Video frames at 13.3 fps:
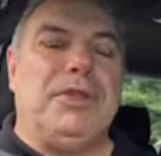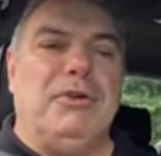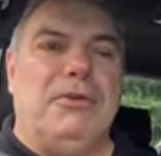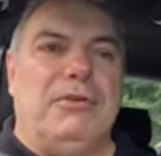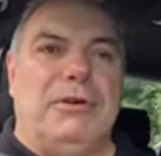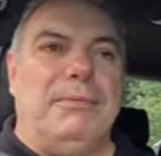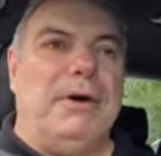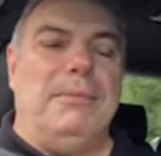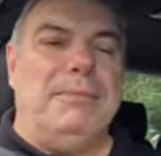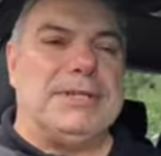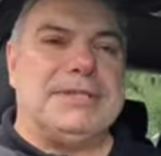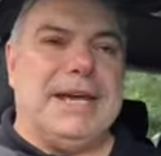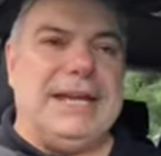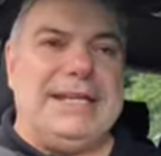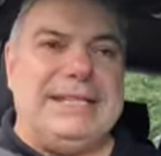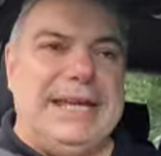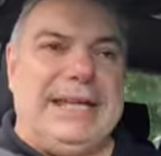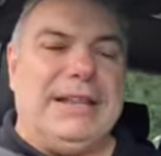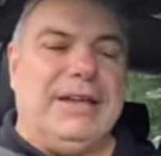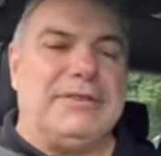or a Mercedes
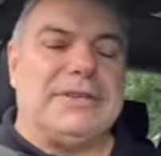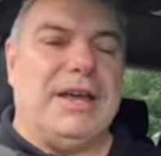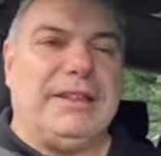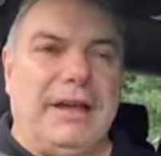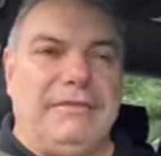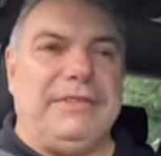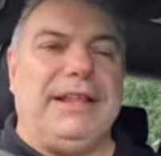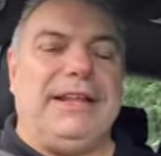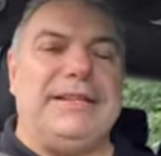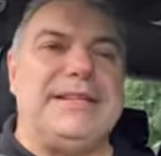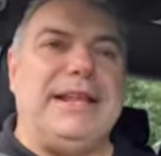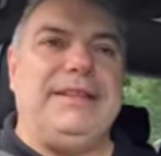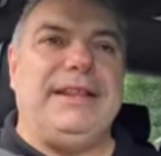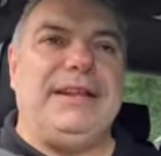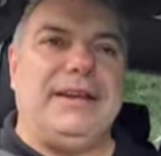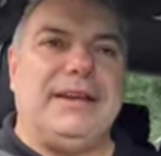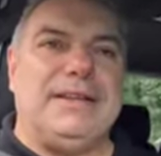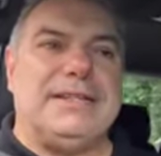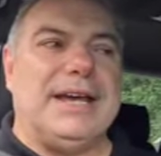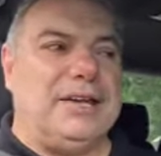E-Class. I don't think there's anything that
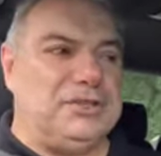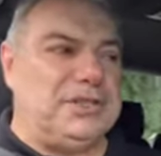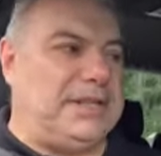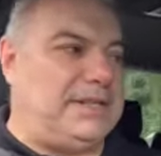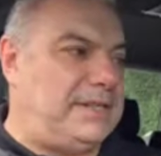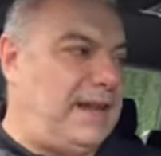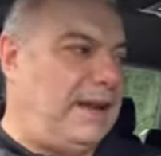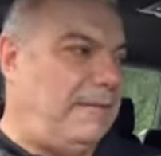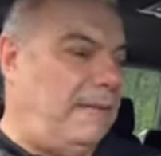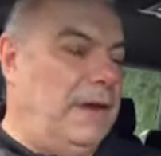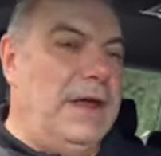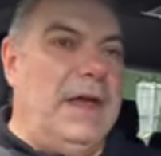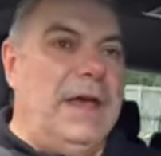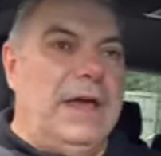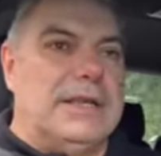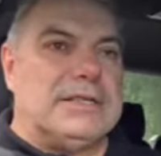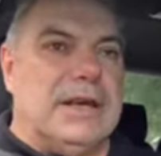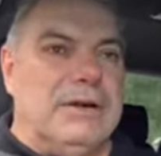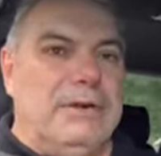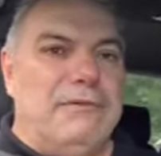can touch this now.
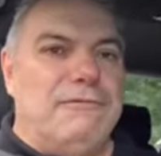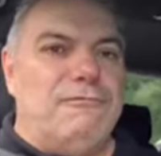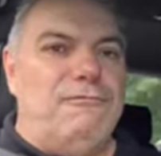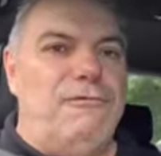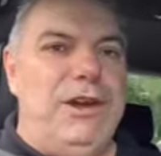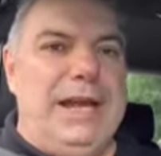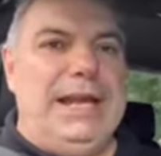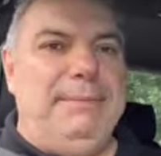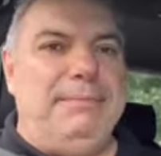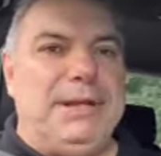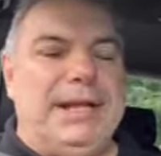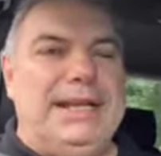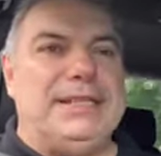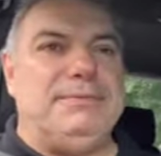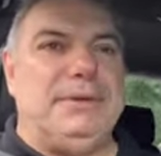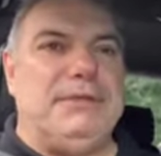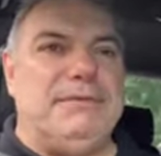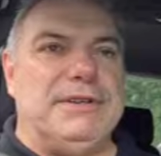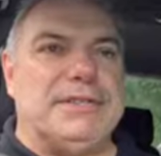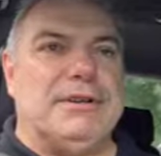So really pleased with
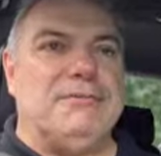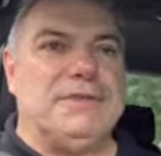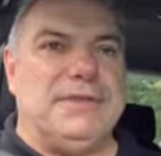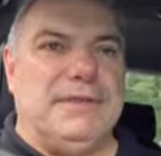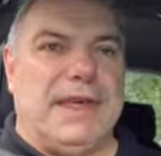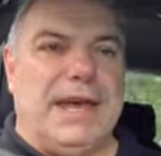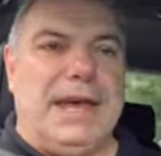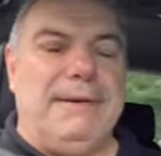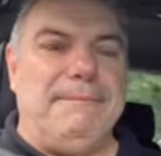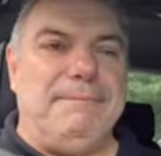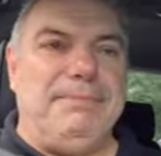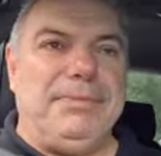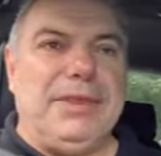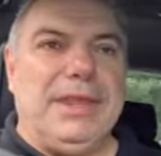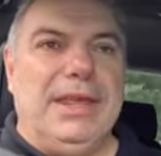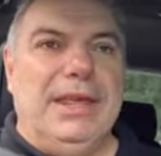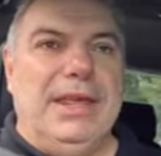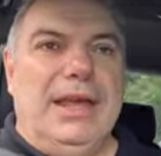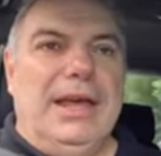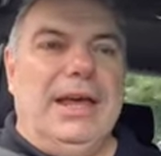the results of that.
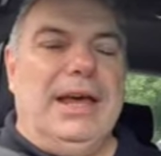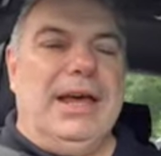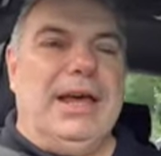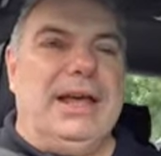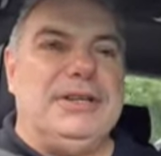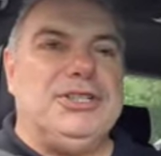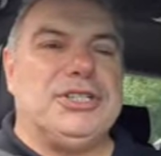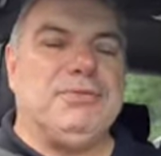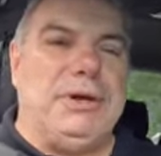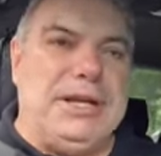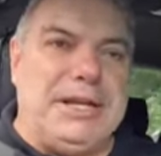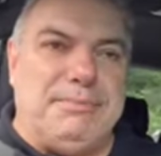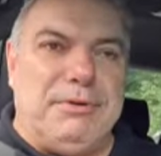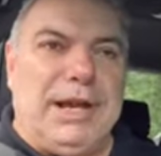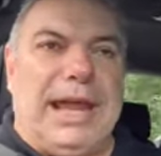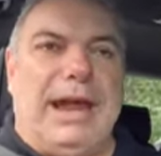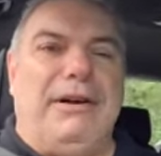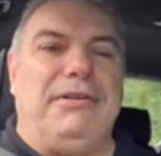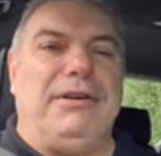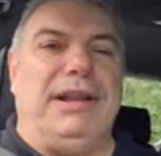Just wanted to bring it
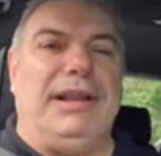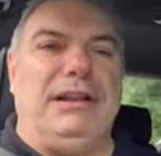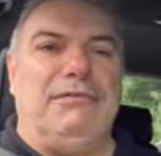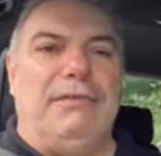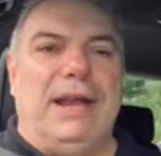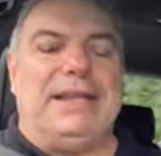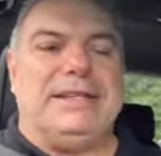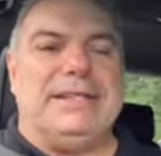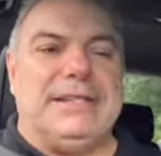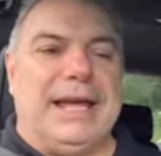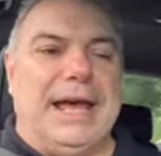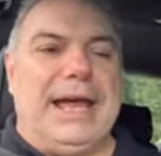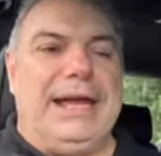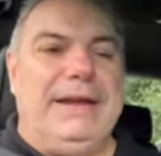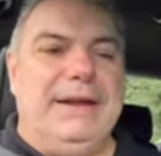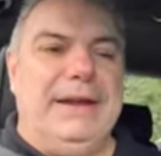out on a little run today,